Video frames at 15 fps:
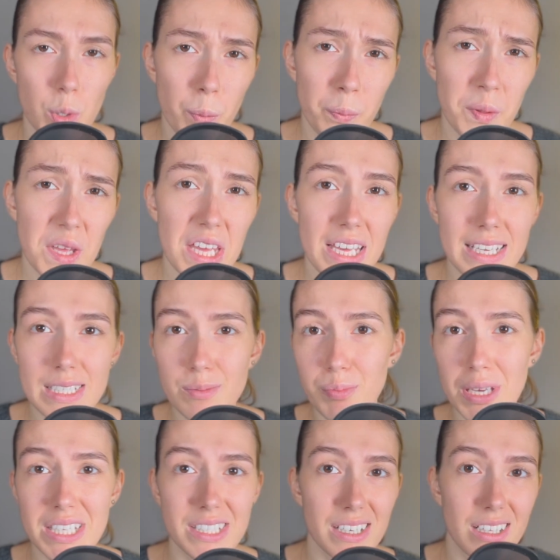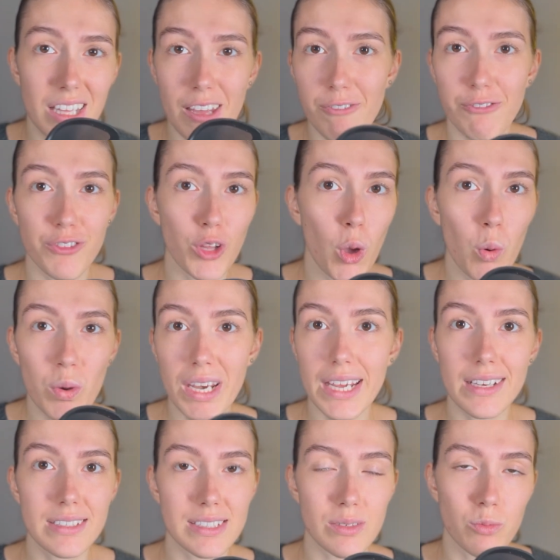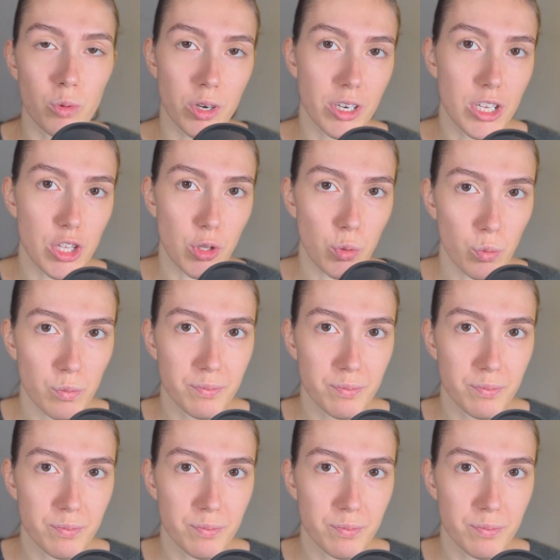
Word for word: P is basically floating somewhere in U.